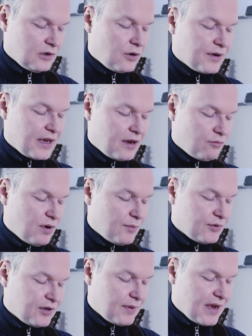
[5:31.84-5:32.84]
Okay, and one
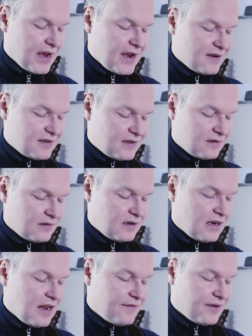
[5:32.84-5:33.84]
more time. 8,
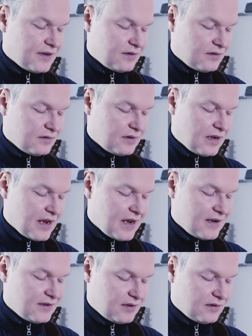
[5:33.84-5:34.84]
11, 8.